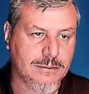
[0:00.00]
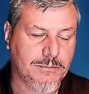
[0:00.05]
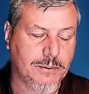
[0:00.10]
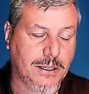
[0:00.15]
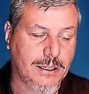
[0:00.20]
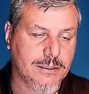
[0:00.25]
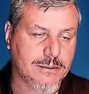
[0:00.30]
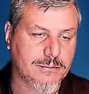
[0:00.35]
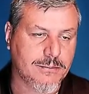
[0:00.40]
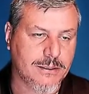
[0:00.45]

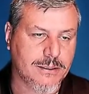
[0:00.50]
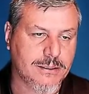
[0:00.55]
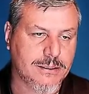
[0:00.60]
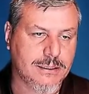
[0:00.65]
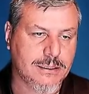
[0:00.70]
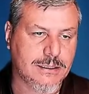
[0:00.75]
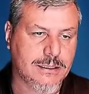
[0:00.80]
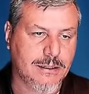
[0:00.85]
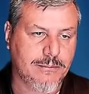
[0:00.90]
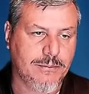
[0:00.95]
possibly
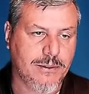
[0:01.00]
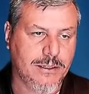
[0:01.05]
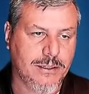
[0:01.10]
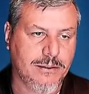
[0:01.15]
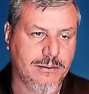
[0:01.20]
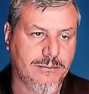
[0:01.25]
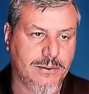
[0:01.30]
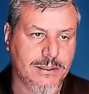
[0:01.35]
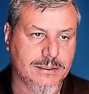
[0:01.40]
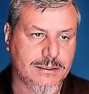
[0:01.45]
16
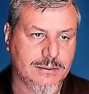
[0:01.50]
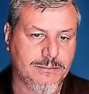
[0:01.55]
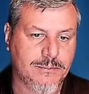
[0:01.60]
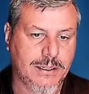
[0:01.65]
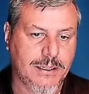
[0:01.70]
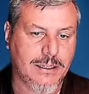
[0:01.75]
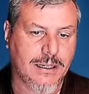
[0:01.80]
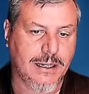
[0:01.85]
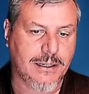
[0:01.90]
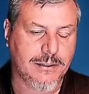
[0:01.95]
million devices
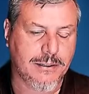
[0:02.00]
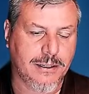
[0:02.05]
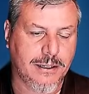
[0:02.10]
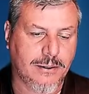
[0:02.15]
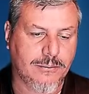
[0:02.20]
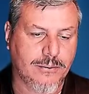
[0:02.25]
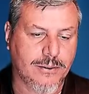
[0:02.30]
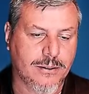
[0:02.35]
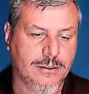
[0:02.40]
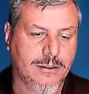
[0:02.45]
being on a
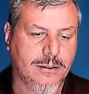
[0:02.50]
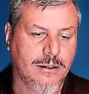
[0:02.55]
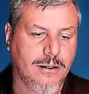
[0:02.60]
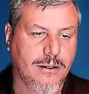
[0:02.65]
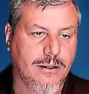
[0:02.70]
network,